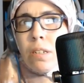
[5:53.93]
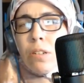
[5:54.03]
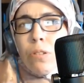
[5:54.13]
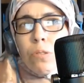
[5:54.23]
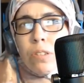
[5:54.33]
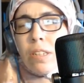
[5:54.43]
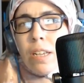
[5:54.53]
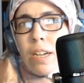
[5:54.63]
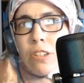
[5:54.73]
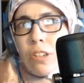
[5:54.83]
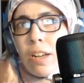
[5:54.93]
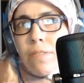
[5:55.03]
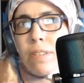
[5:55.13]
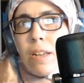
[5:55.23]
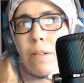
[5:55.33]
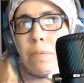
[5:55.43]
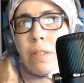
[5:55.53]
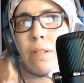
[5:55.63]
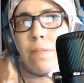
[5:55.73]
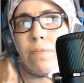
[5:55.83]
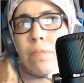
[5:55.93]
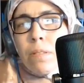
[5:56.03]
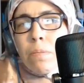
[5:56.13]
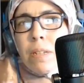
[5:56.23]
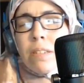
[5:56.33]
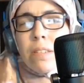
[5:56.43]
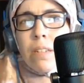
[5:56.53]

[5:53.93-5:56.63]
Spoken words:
Or did they actually have names? Because,